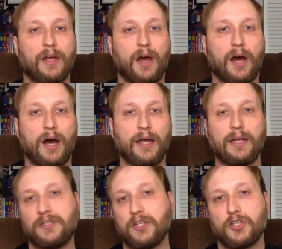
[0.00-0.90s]
Uh, in
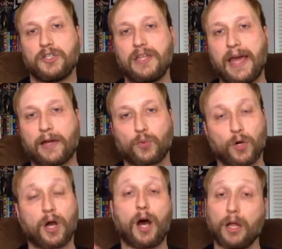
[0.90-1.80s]
addition to the actual
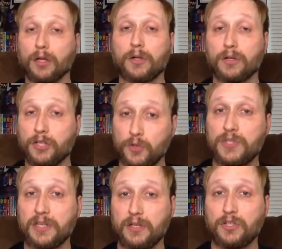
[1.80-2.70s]
color
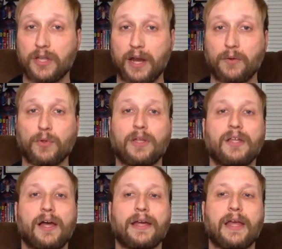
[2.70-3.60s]
usage that I really
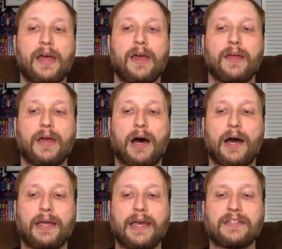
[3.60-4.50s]
like,
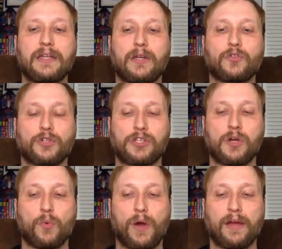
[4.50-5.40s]
uh, he has an
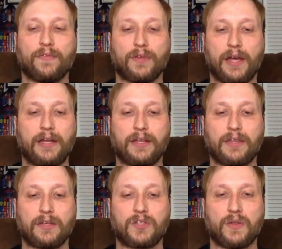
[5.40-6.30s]
interesting way of lighting
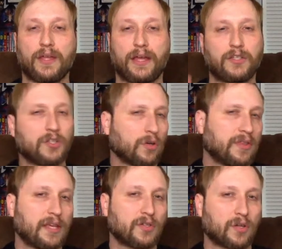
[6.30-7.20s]
things so that like certain
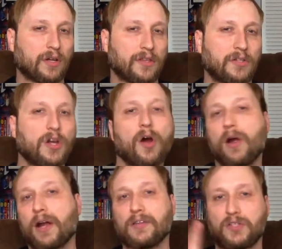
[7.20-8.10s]
things are in the
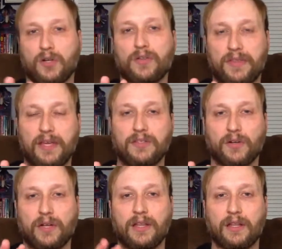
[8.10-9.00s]
dark and certain things
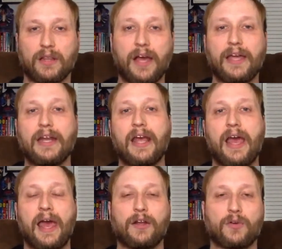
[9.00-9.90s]
are in the light,
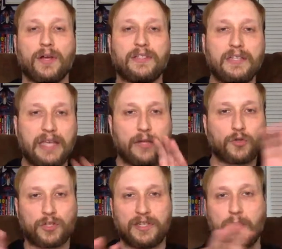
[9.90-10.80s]
and it creates these
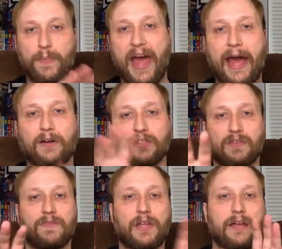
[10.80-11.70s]
interesting patterns
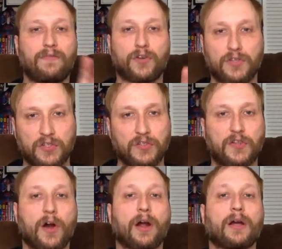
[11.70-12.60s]
of light versus
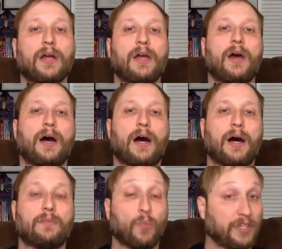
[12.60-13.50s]
dark.
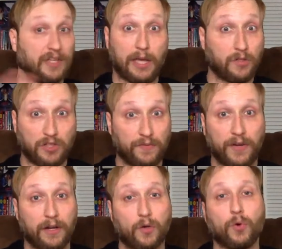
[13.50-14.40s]
Um, once again, just
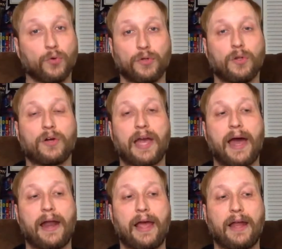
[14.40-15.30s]
very cool to look
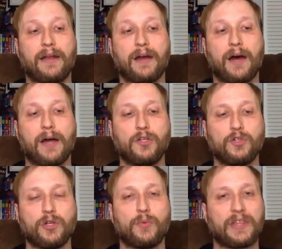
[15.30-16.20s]
at. And uh,
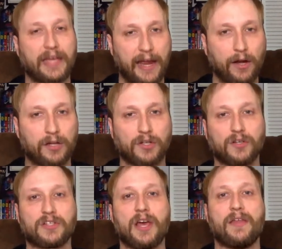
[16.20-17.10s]
usually with
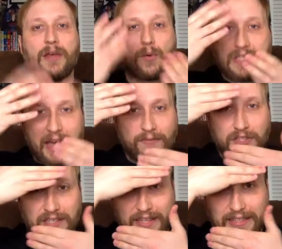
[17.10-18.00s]
characters, they always have
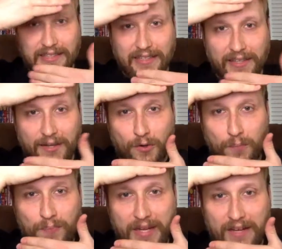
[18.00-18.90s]
just like this little
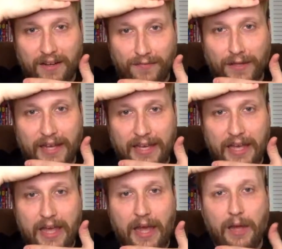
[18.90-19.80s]
bit of like
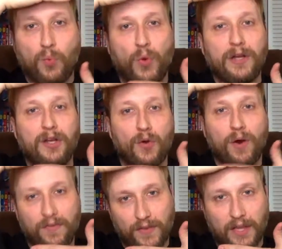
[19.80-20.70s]
a window
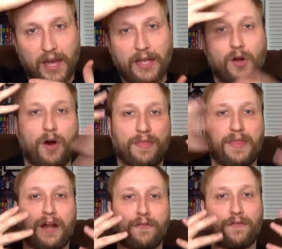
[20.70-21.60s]
of light on
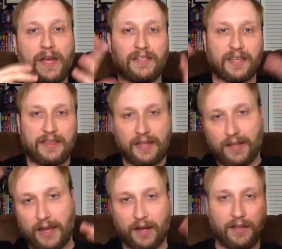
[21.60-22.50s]
their face, and then
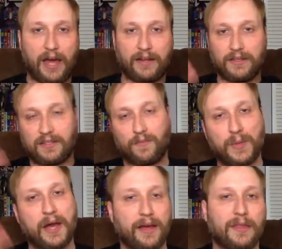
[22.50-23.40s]
like a lot of the stuff
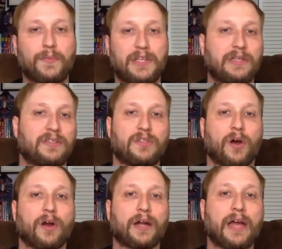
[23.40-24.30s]
behind them is
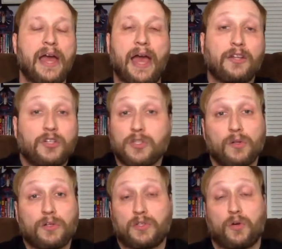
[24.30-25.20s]
dark, and it just
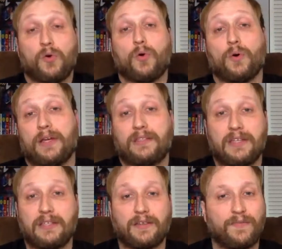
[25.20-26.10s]
looks cool.
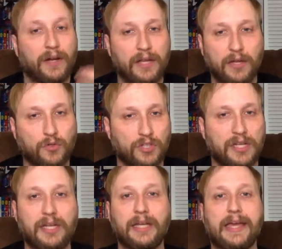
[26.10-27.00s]
It's it's a very
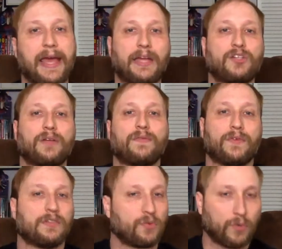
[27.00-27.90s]
interesting, engaging
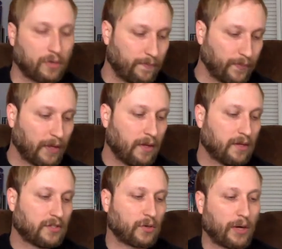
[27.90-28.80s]
visual.
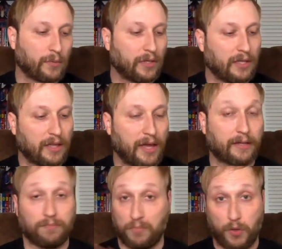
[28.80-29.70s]
So I really
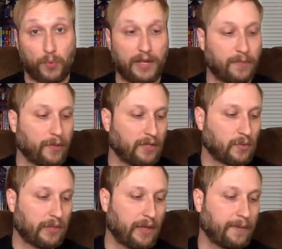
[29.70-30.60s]
like the way he
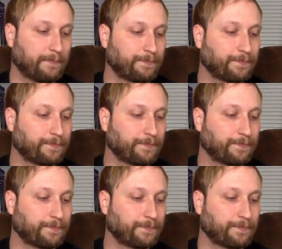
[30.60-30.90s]
plays with light.